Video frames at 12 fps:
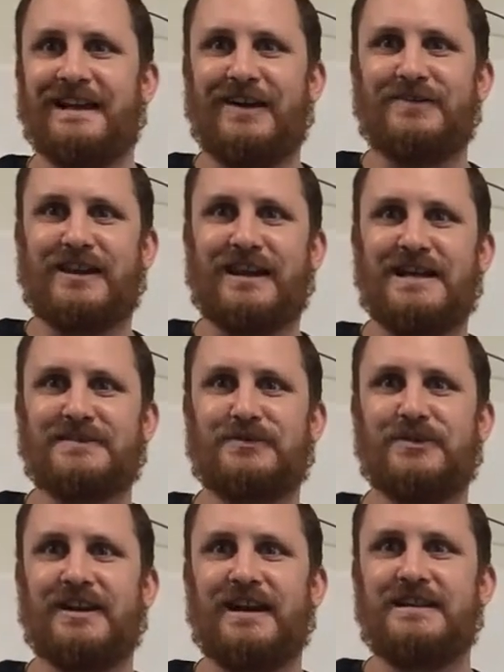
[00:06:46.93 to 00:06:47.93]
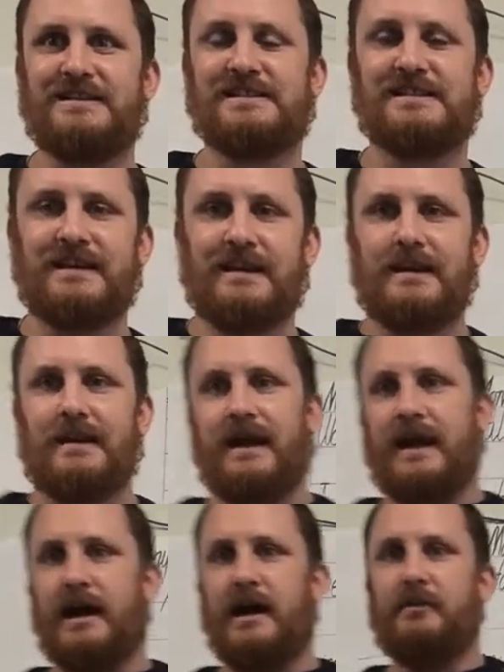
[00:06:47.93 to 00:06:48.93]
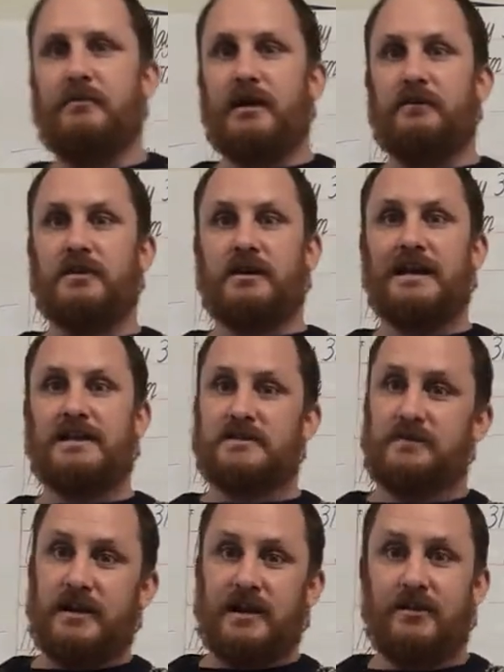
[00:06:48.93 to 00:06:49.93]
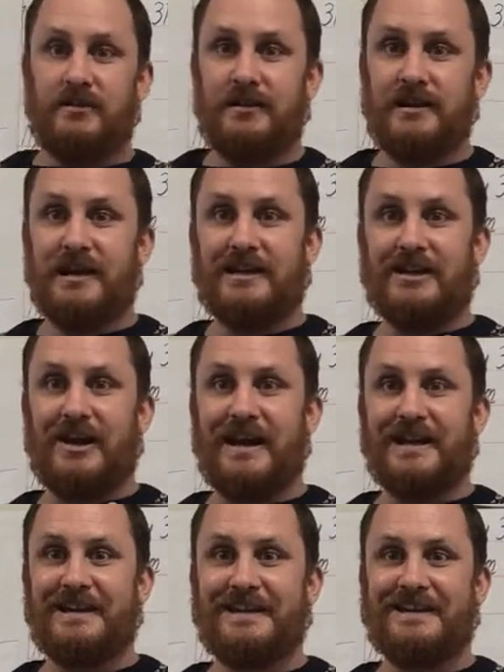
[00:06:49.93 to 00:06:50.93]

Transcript: over the last few days. If you like this video, hit like.